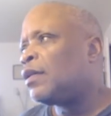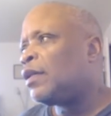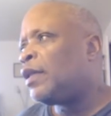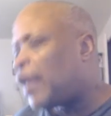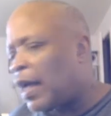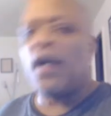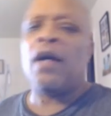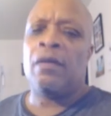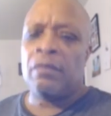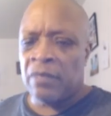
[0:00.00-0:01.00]
Yeah.
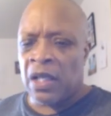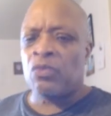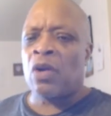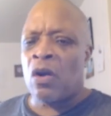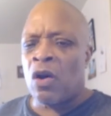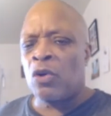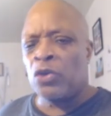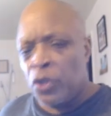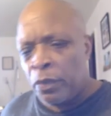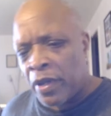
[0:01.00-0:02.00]
That's what I'll call
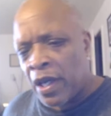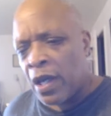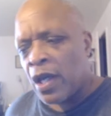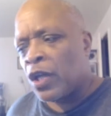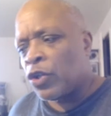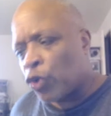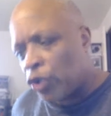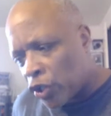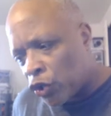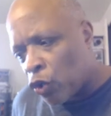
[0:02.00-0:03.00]
it.
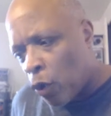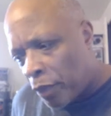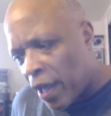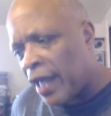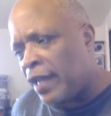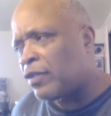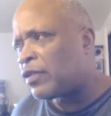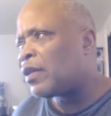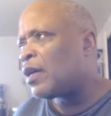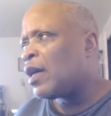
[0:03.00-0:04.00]
Traditional paints
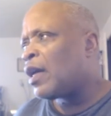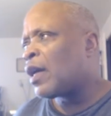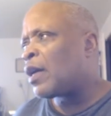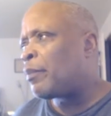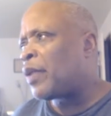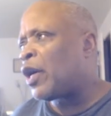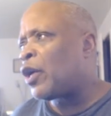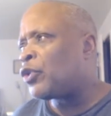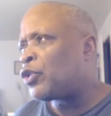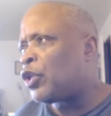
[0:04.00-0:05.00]

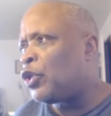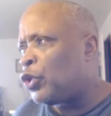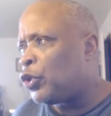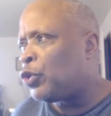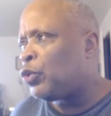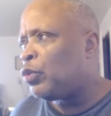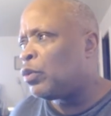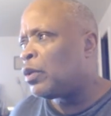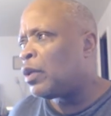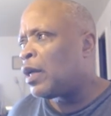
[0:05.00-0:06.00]
compared to new
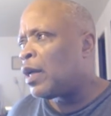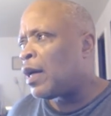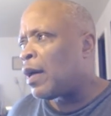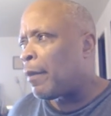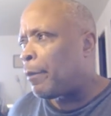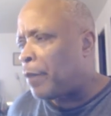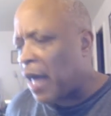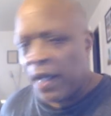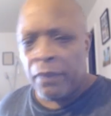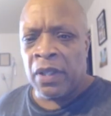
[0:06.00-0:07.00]

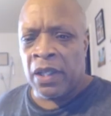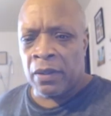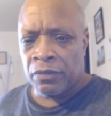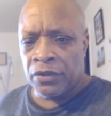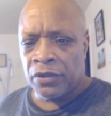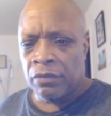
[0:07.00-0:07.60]
paint mediums.